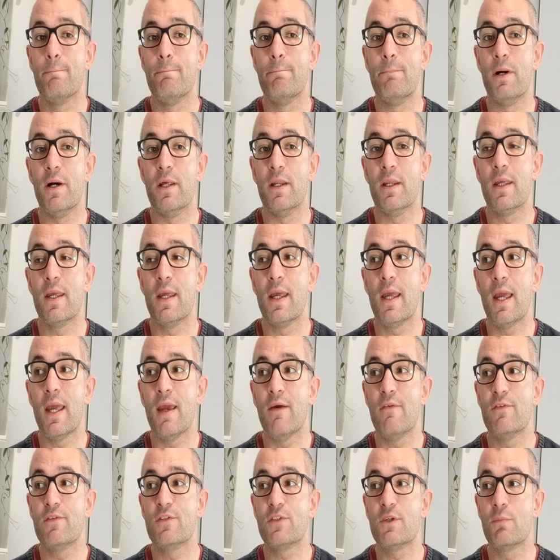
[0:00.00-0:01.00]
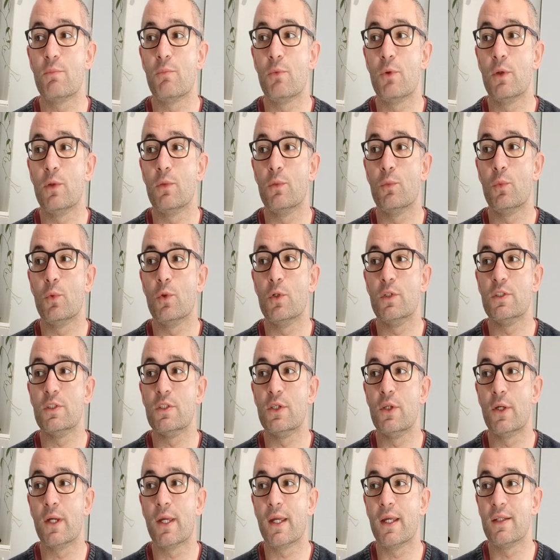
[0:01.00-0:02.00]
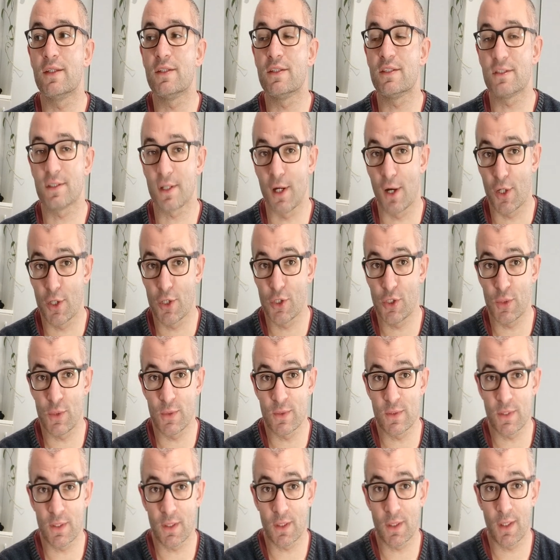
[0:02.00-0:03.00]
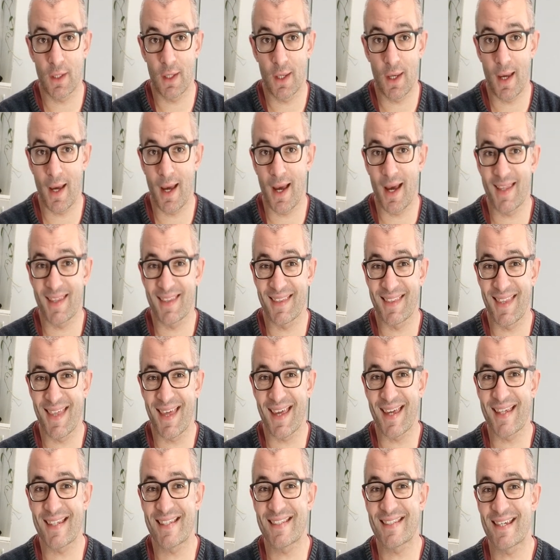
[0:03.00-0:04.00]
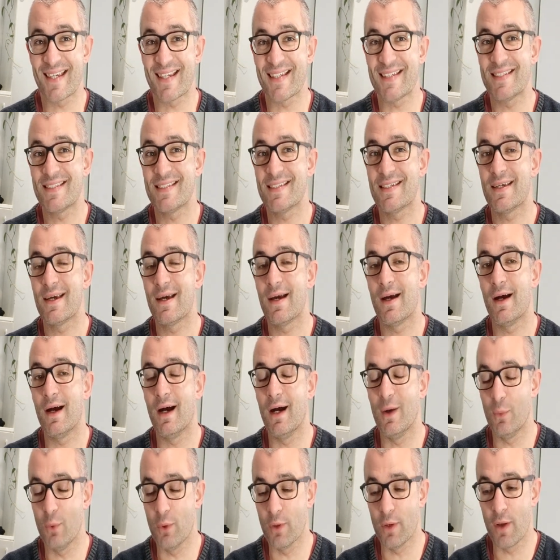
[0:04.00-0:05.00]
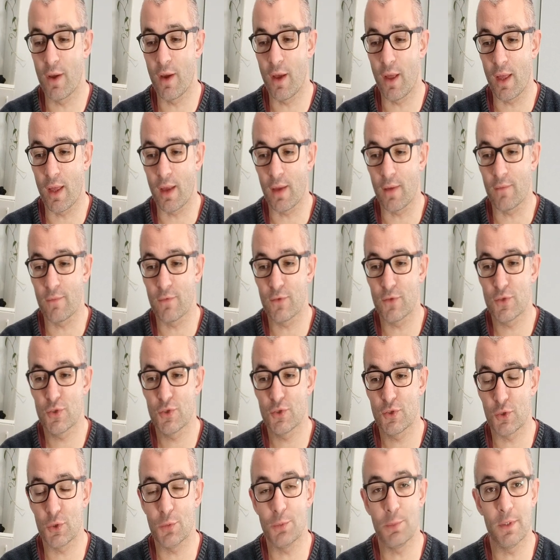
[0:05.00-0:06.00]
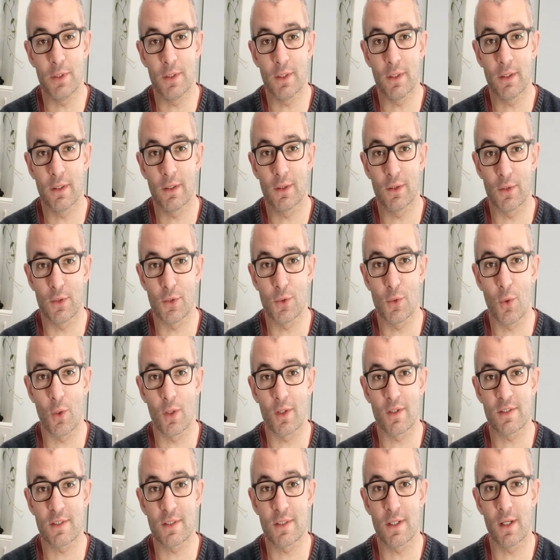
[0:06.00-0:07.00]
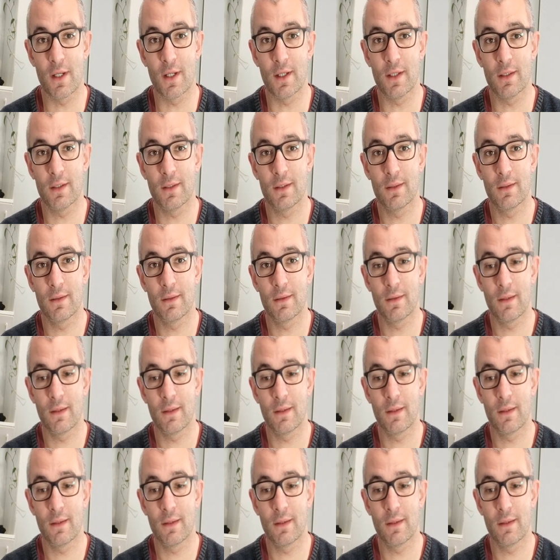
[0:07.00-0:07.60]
But if someone was looking to start shooting and they said, I want a super good quality gun